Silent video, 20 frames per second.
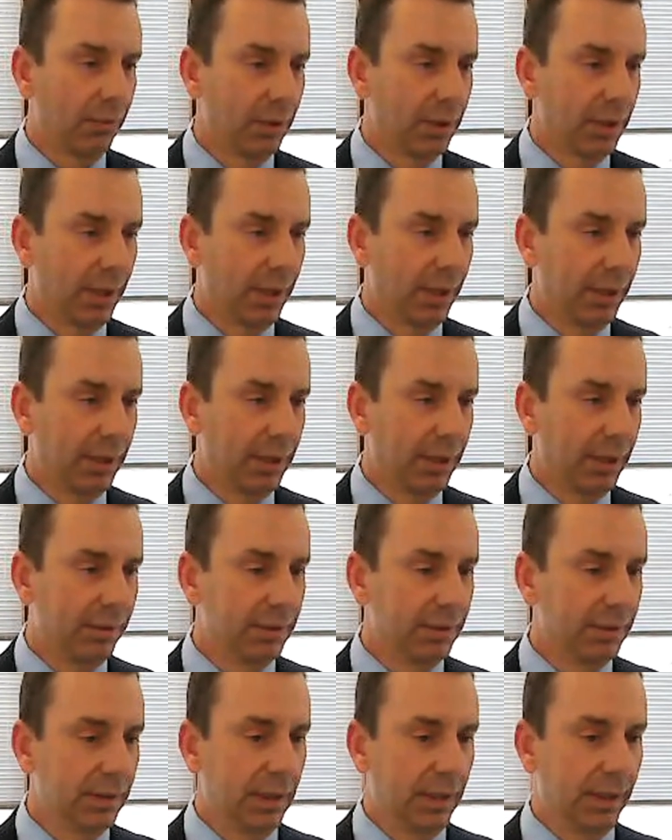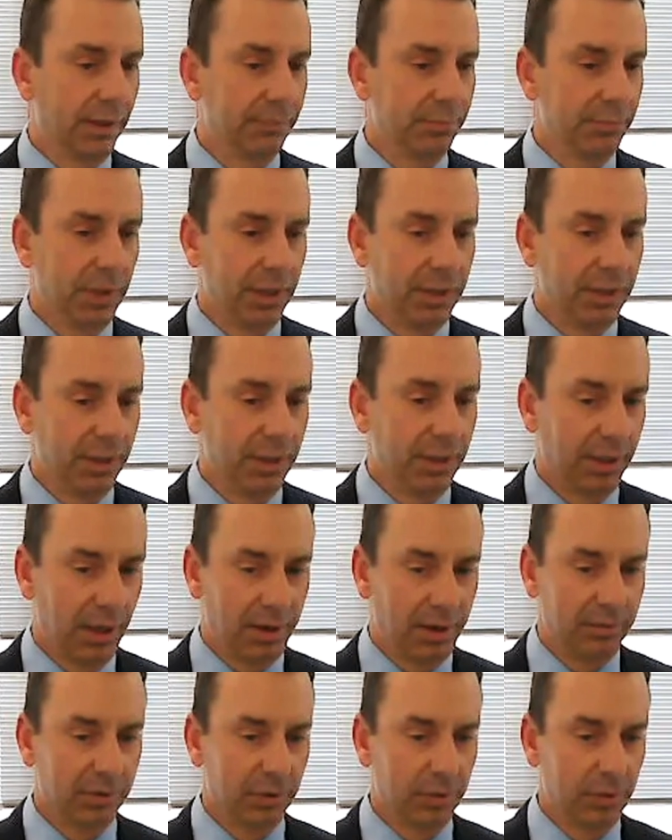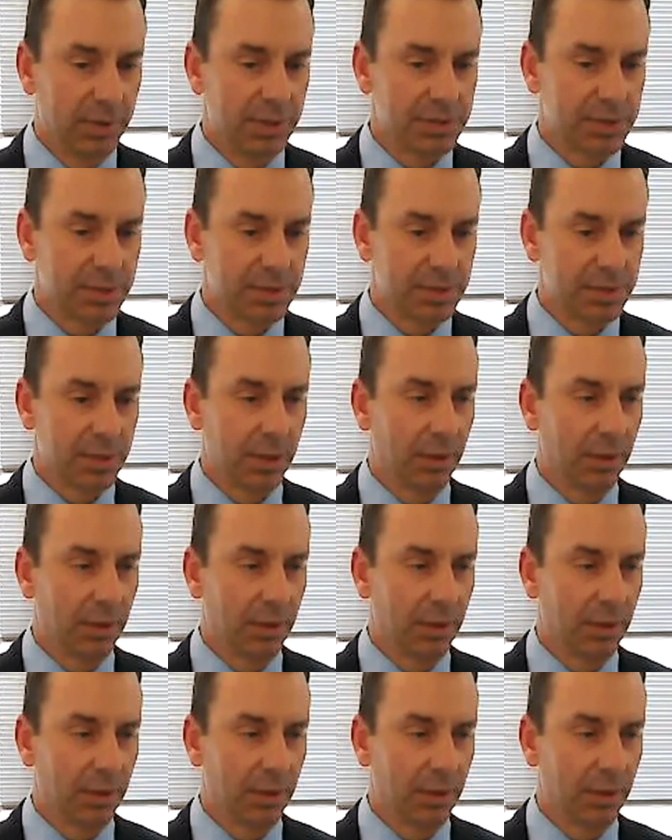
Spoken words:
related in the county of Louisa.